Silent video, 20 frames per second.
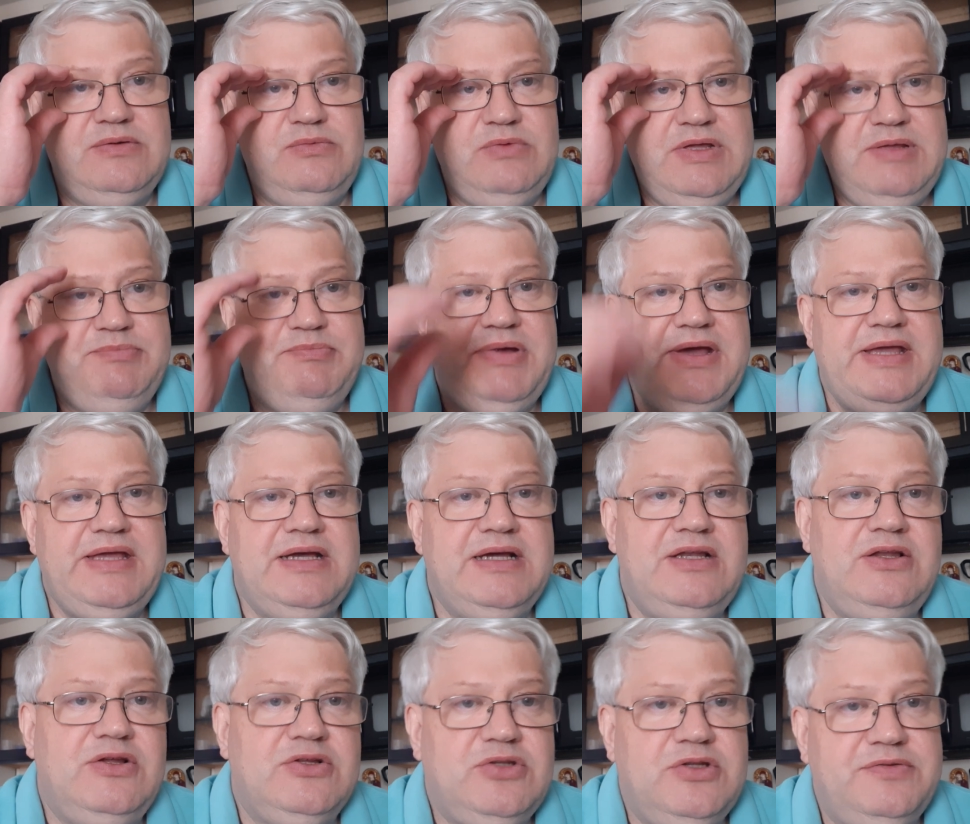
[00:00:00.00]
we pay a
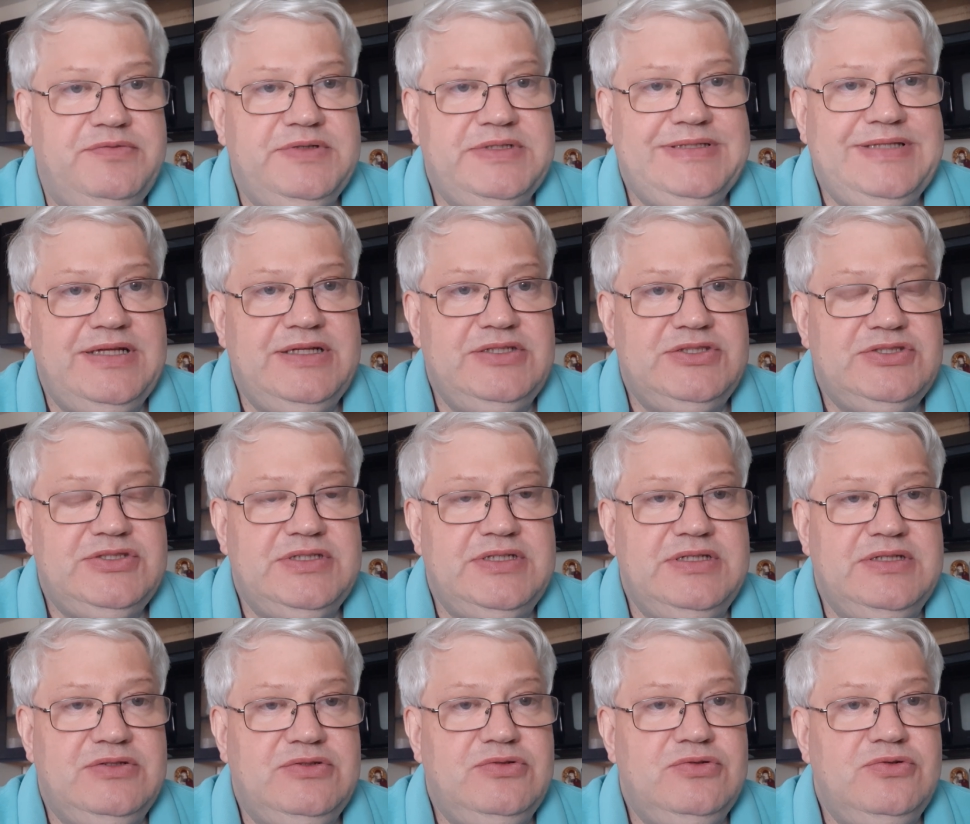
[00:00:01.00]
lot of attention
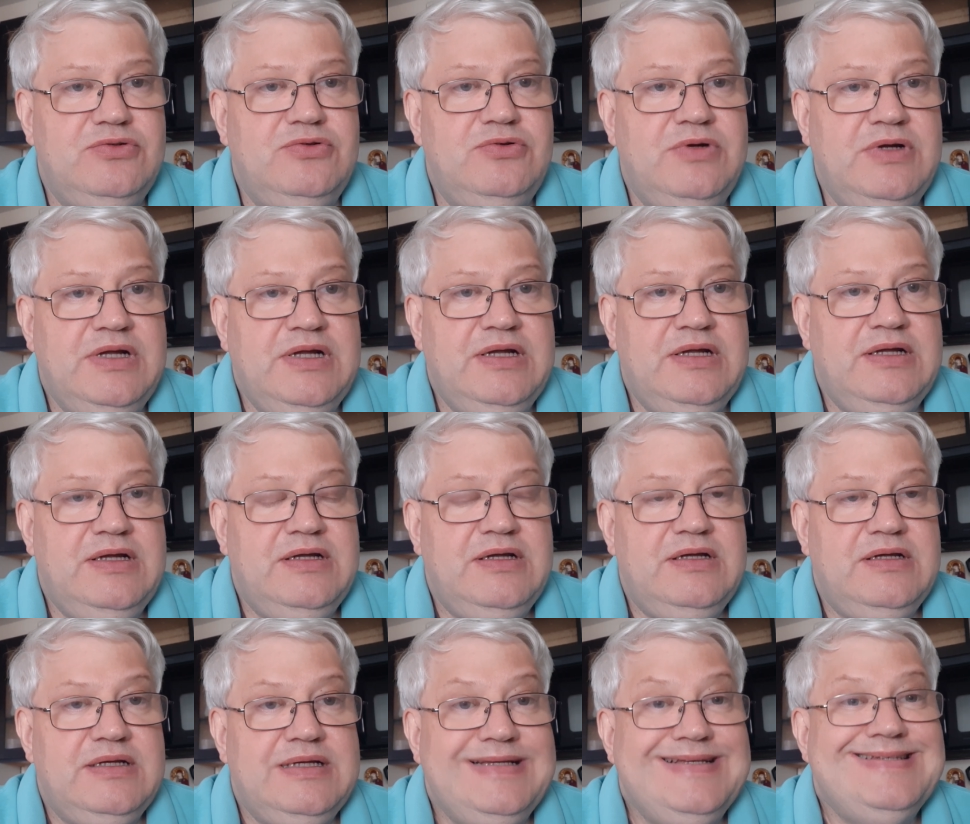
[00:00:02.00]
to
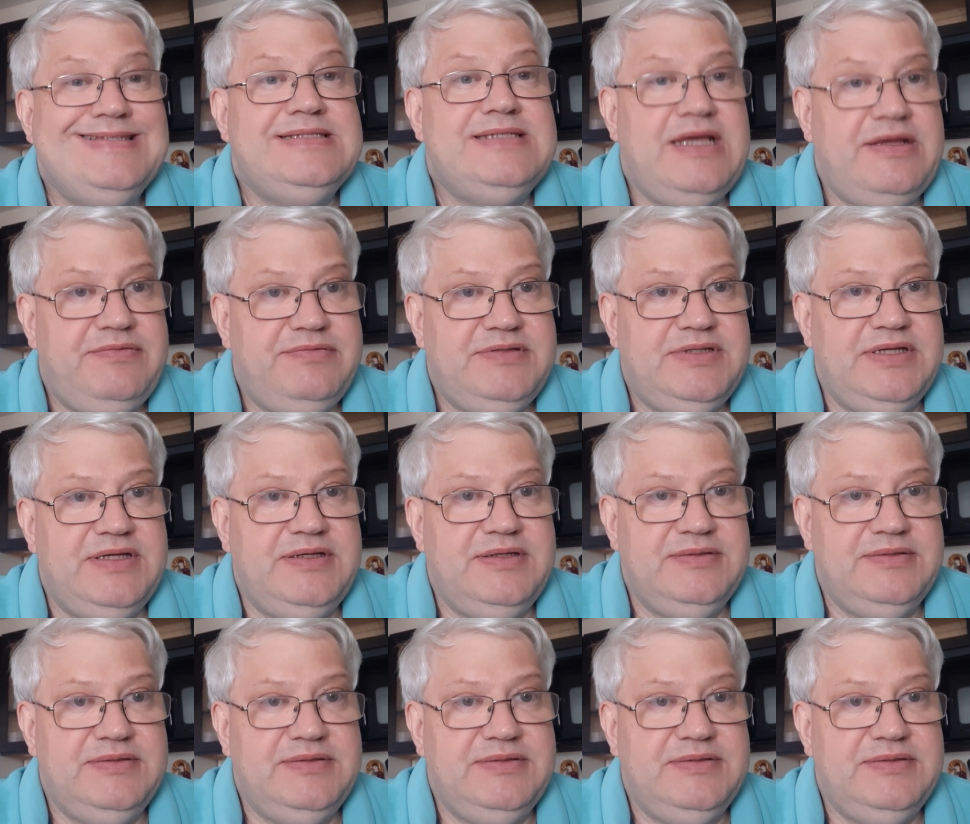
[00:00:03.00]
safety.